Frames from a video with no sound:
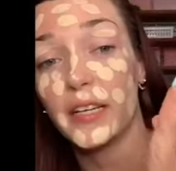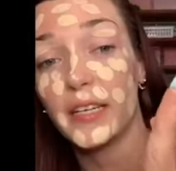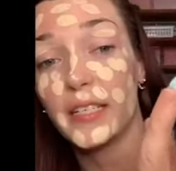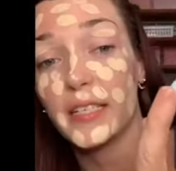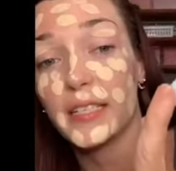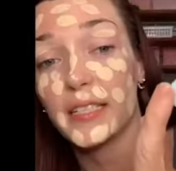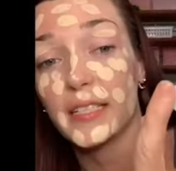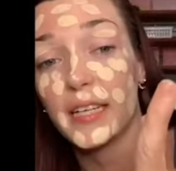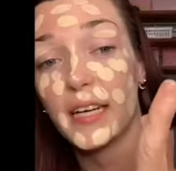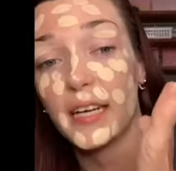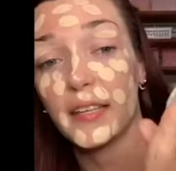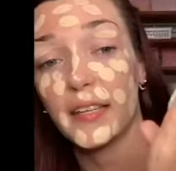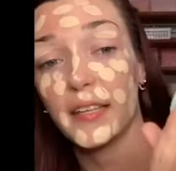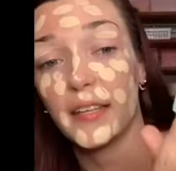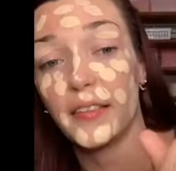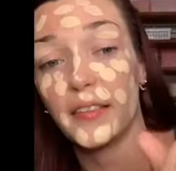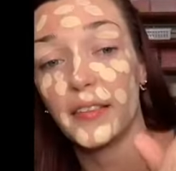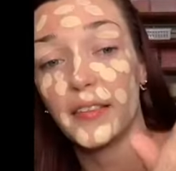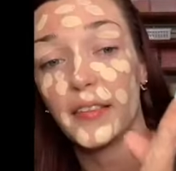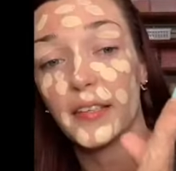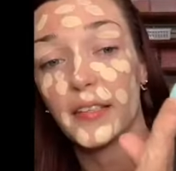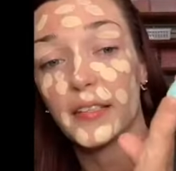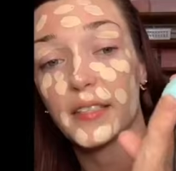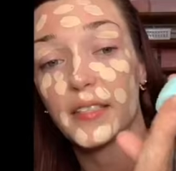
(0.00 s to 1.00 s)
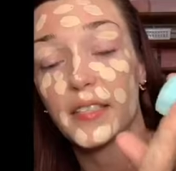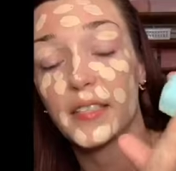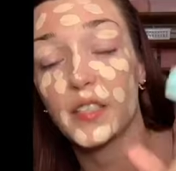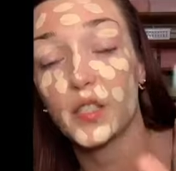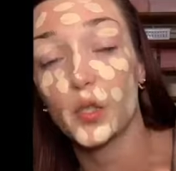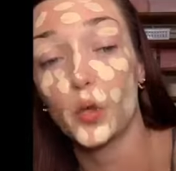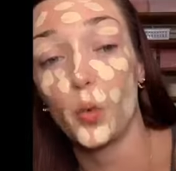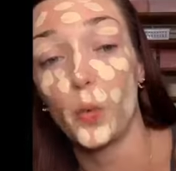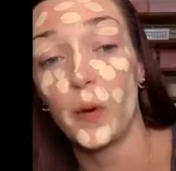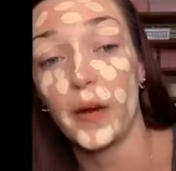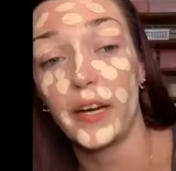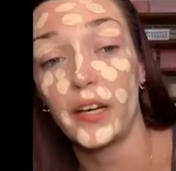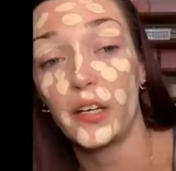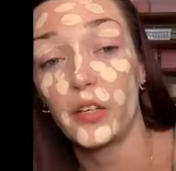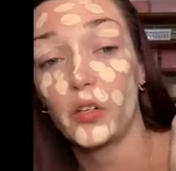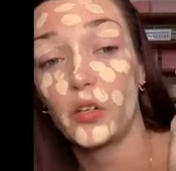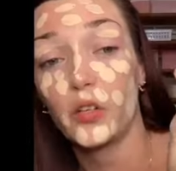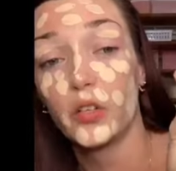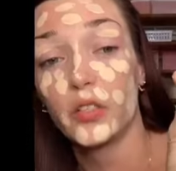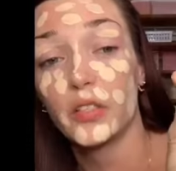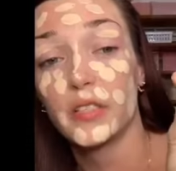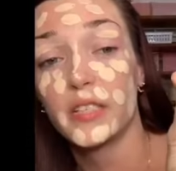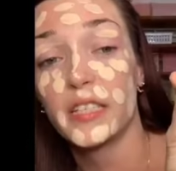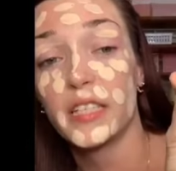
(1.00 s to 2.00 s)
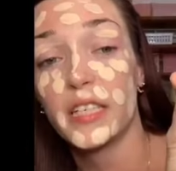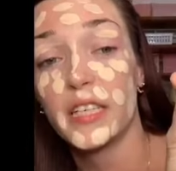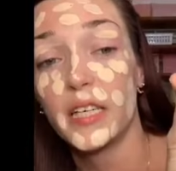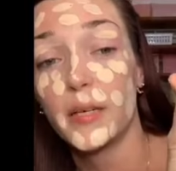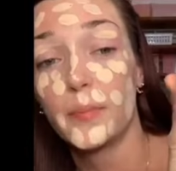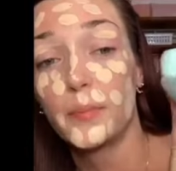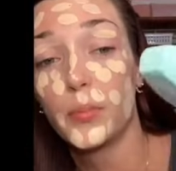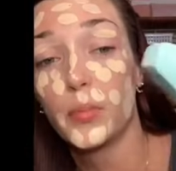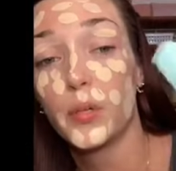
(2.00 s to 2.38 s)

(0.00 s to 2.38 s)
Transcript: It's got the square little tip.